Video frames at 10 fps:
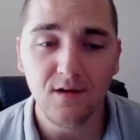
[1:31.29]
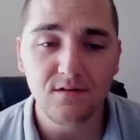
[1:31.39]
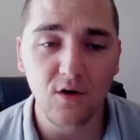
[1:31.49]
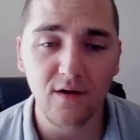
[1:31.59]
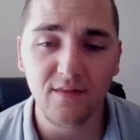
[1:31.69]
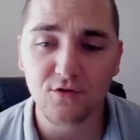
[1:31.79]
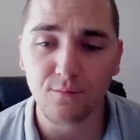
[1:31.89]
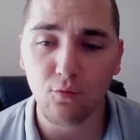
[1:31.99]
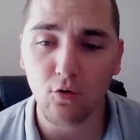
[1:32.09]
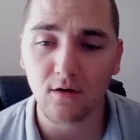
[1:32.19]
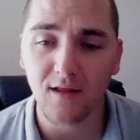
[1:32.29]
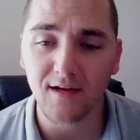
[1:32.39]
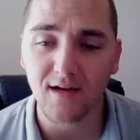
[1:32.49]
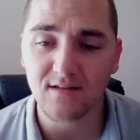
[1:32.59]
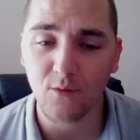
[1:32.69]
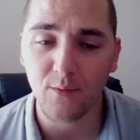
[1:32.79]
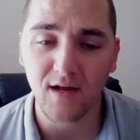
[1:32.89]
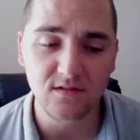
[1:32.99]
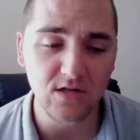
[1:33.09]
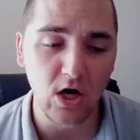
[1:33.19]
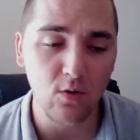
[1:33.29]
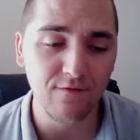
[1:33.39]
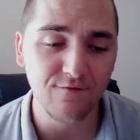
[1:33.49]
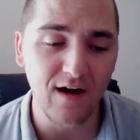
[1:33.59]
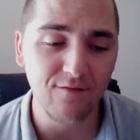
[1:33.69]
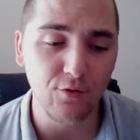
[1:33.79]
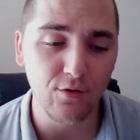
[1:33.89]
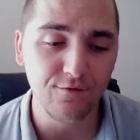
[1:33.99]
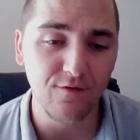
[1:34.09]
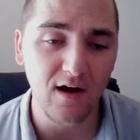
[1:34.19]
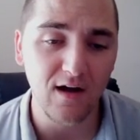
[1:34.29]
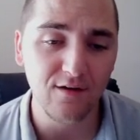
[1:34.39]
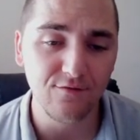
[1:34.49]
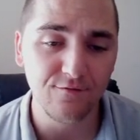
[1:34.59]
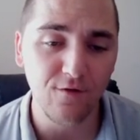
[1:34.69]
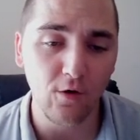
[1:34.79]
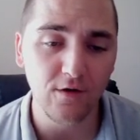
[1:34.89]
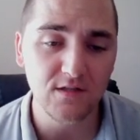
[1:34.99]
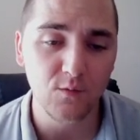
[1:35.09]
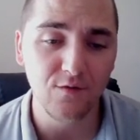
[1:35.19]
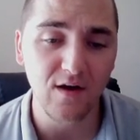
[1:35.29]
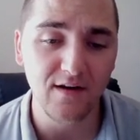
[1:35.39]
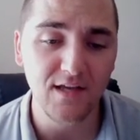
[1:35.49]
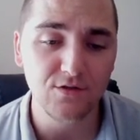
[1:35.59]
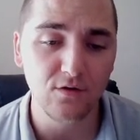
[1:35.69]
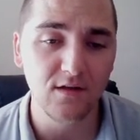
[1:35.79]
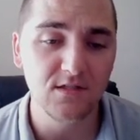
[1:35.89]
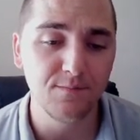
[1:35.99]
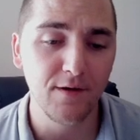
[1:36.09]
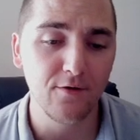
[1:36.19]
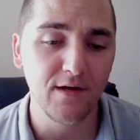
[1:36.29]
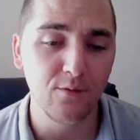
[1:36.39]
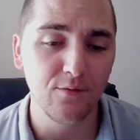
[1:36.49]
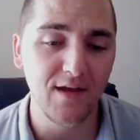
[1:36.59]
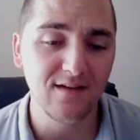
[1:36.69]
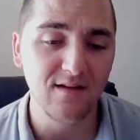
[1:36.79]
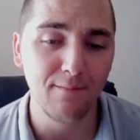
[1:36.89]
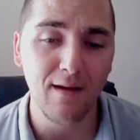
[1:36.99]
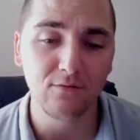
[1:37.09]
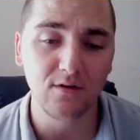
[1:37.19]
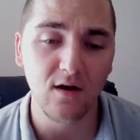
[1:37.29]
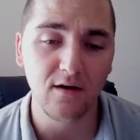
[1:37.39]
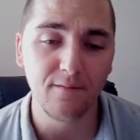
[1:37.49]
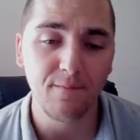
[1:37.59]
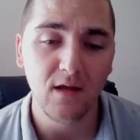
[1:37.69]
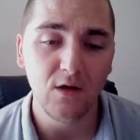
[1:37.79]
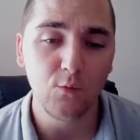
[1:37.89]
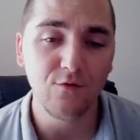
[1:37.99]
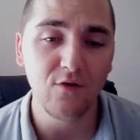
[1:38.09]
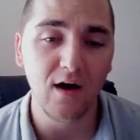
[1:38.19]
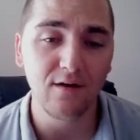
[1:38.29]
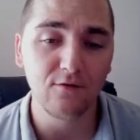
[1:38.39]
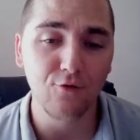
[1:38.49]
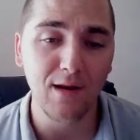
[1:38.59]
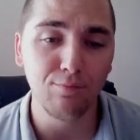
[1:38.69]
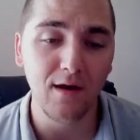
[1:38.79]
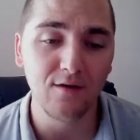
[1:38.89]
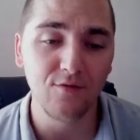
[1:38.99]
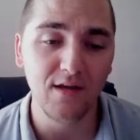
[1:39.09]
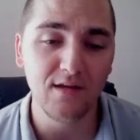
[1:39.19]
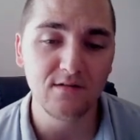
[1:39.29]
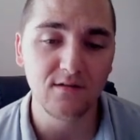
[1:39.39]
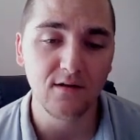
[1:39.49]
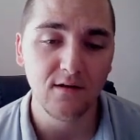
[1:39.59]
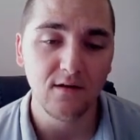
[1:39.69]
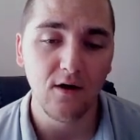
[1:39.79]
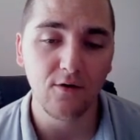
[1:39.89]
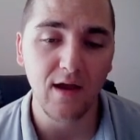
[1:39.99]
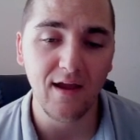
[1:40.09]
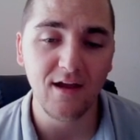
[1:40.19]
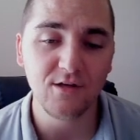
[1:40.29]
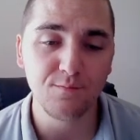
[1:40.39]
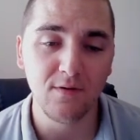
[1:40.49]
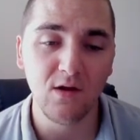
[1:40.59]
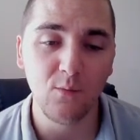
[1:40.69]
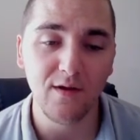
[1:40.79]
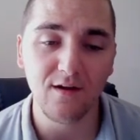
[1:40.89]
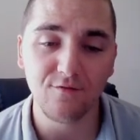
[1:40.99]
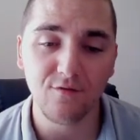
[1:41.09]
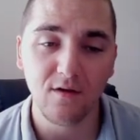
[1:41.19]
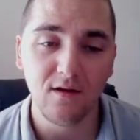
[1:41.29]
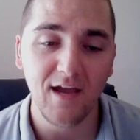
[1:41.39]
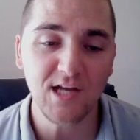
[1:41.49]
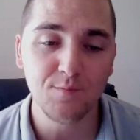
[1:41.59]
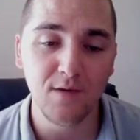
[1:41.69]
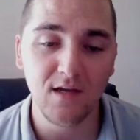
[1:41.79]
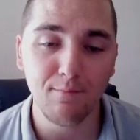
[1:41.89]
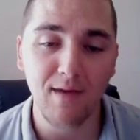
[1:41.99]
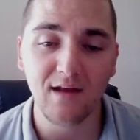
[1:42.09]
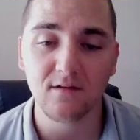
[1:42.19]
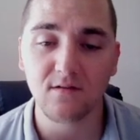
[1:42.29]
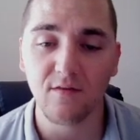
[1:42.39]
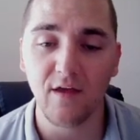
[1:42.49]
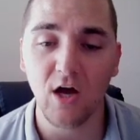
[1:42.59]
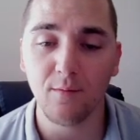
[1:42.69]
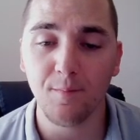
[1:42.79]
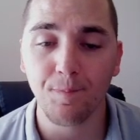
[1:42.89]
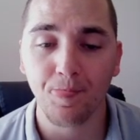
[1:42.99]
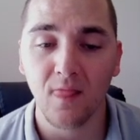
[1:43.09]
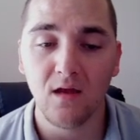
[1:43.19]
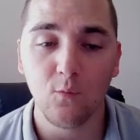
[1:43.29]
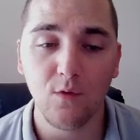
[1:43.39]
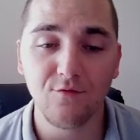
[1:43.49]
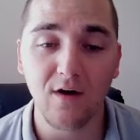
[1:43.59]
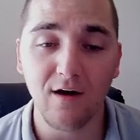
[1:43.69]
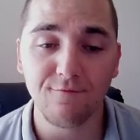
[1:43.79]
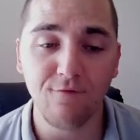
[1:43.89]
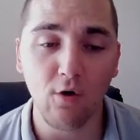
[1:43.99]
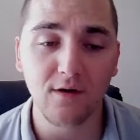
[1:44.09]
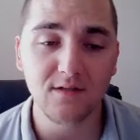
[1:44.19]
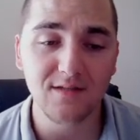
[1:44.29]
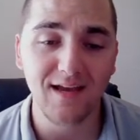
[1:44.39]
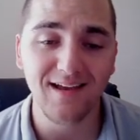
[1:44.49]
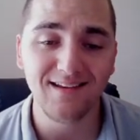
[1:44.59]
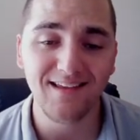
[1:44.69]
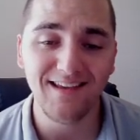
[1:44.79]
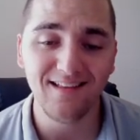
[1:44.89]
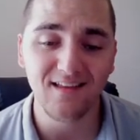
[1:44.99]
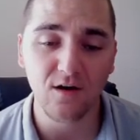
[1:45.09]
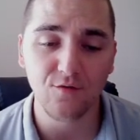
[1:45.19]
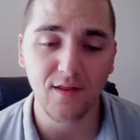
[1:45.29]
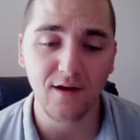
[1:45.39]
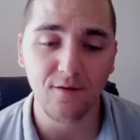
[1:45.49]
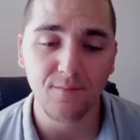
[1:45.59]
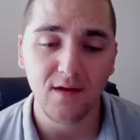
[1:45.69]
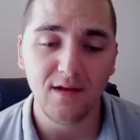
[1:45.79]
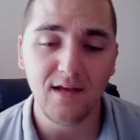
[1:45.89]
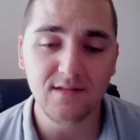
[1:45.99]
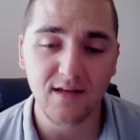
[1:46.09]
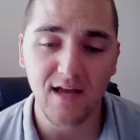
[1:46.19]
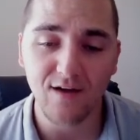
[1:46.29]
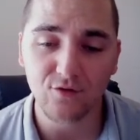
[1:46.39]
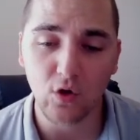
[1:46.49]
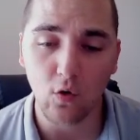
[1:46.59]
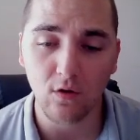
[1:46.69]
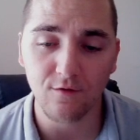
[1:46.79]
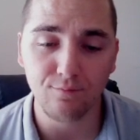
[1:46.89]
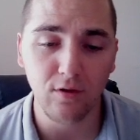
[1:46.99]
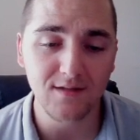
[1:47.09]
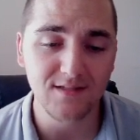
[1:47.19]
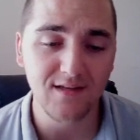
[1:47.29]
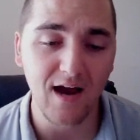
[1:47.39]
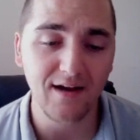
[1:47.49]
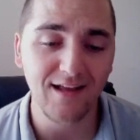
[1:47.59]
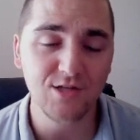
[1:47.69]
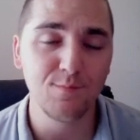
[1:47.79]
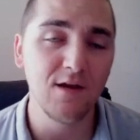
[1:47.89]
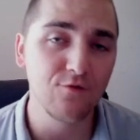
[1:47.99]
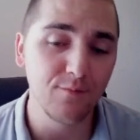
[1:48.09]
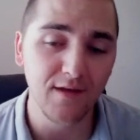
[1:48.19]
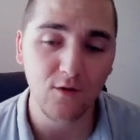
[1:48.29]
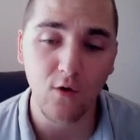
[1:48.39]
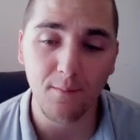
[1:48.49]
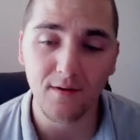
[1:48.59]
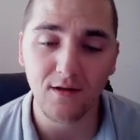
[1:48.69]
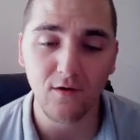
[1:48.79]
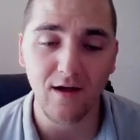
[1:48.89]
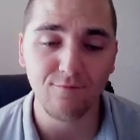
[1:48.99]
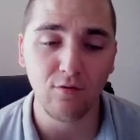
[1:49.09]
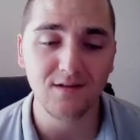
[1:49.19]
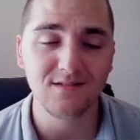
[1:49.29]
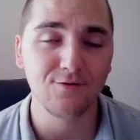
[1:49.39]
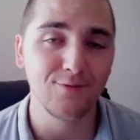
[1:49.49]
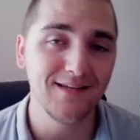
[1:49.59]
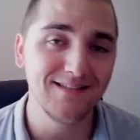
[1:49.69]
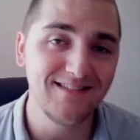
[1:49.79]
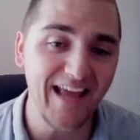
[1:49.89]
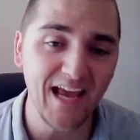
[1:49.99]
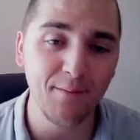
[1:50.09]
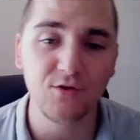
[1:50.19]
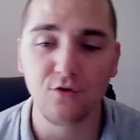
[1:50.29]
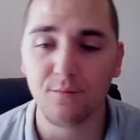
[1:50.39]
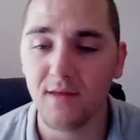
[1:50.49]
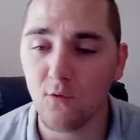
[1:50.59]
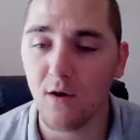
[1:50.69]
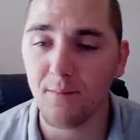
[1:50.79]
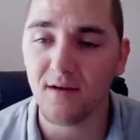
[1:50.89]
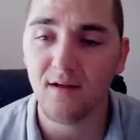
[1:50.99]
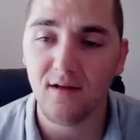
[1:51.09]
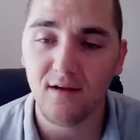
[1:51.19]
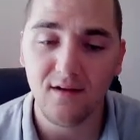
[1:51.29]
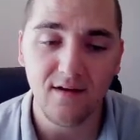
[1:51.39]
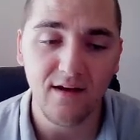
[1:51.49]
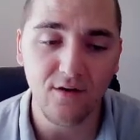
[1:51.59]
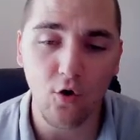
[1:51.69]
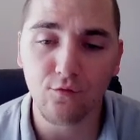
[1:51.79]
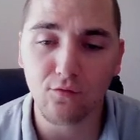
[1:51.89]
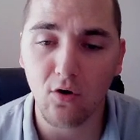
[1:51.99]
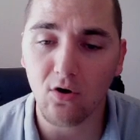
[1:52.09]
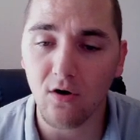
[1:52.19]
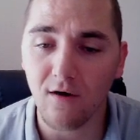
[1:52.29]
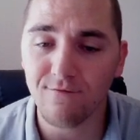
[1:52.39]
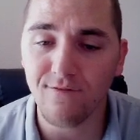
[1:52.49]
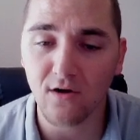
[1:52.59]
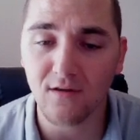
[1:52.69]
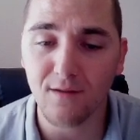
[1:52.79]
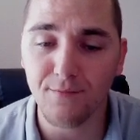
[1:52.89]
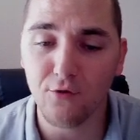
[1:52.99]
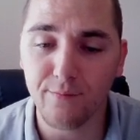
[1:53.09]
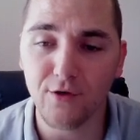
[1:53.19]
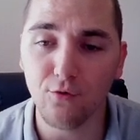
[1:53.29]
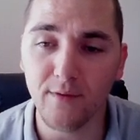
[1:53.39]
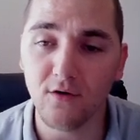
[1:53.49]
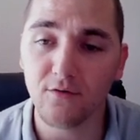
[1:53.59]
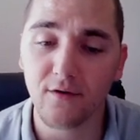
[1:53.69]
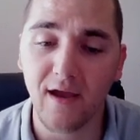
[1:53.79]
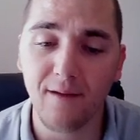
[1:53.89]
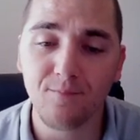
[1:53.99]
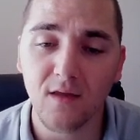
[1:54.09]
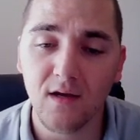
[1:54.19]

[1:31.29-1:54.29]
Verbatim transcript: So in this report, like I said, we got Sauron 535 focus. We've got an Easterling spear here with anti-mounted on it. We've got Great Plate of the East. Okay, HP. We have HP and Madness on the helmet. We've got focus and healing over there. He's going to have a total of plus 9 HP from the equipment. He'll have plus 3 damage from the equipment. And overall, a fairly pew-pew build, okay?